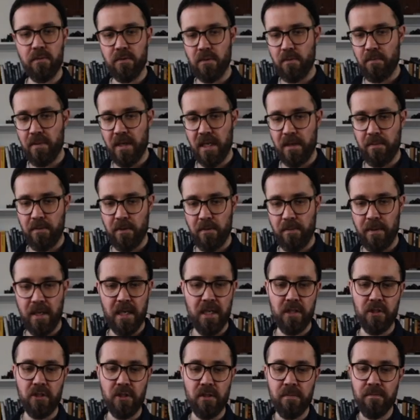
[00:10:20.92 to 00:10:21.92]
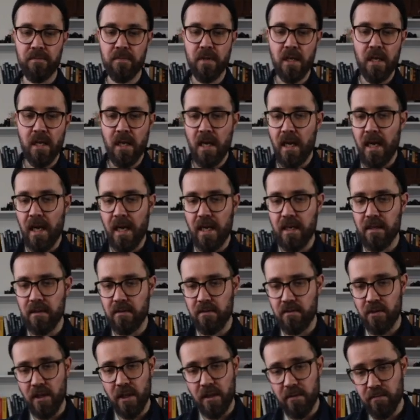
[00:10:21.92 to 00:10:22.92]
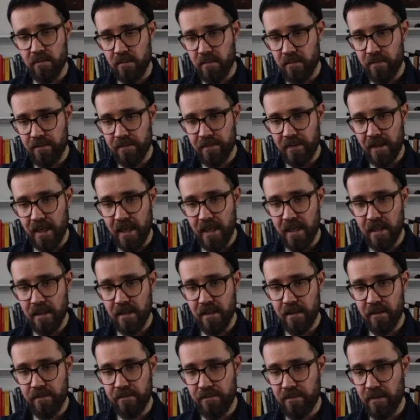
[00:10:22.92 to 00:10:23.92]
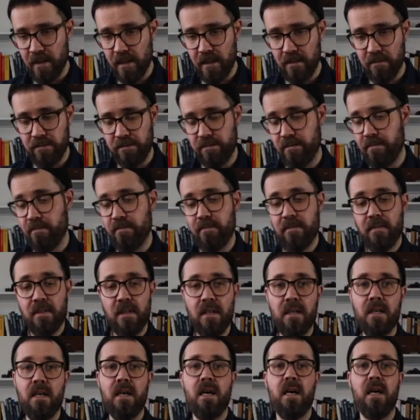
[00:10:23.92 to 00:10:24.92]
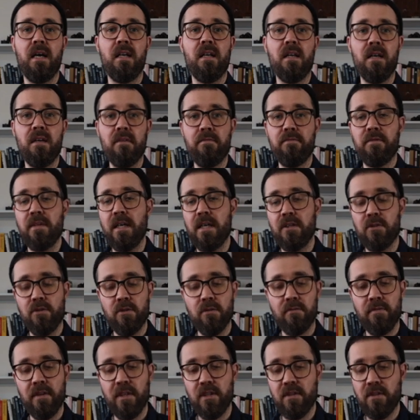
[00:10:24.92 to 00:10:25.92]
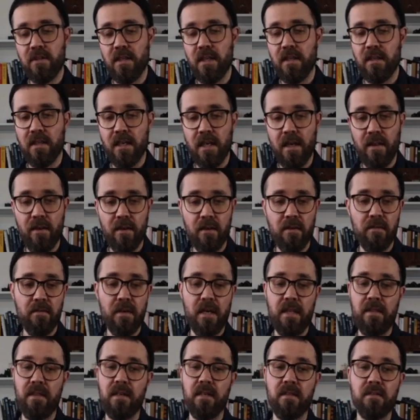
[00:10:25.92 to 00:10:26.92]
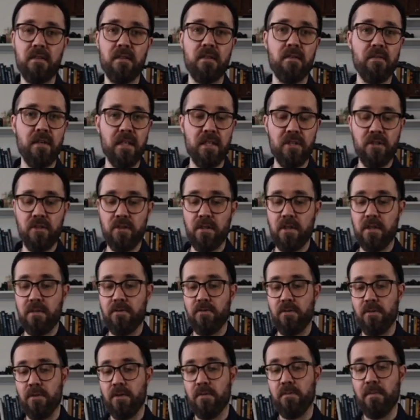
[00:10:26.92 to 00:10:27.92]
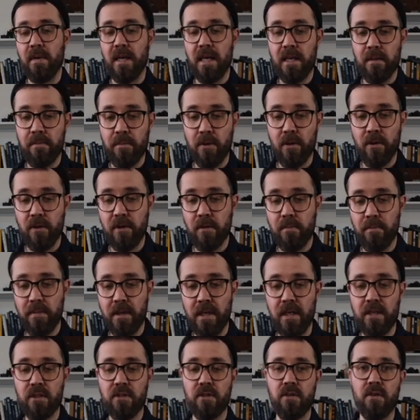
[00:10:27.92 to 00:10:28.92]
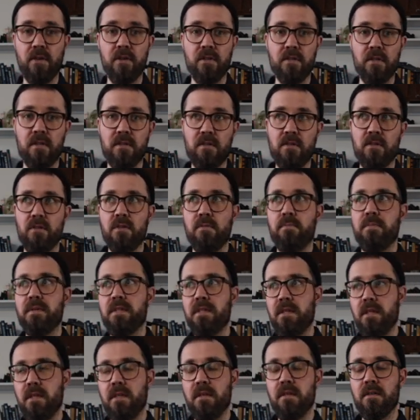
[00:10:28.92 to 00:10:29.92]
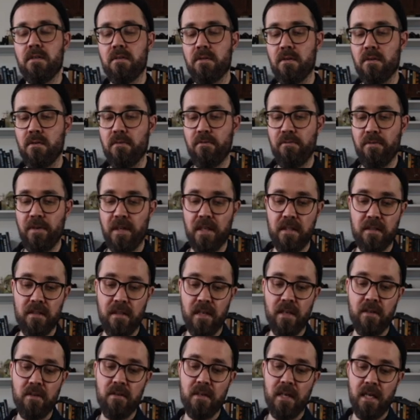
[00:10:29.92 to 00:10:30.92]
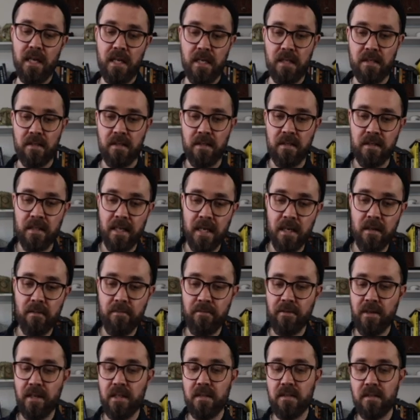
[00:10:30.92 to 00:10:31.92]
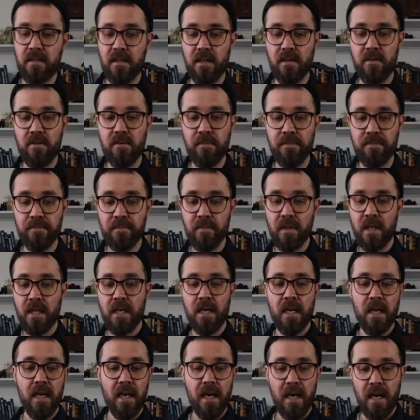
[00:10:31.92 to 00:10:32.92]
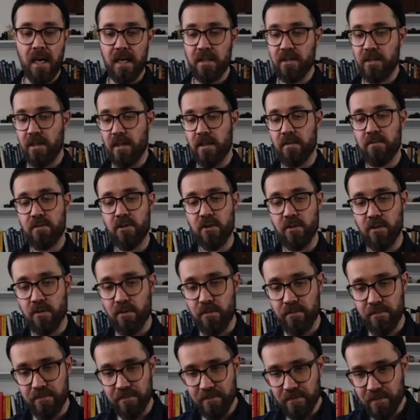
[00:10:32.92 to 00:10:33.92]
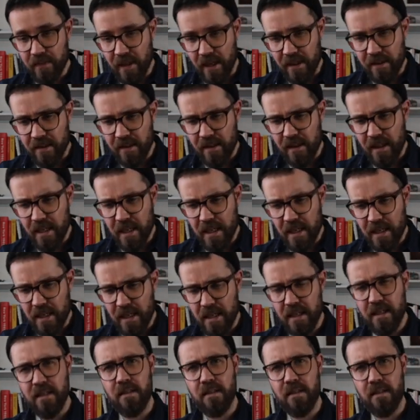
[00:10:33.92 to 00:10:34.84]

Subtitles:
it was a paper patch. And yeah, I love natural veg tan leather. I think it's a great choice for the back pocket patch because it's going to patina, it's going to fade down as the denim fades down. And yeah, so I think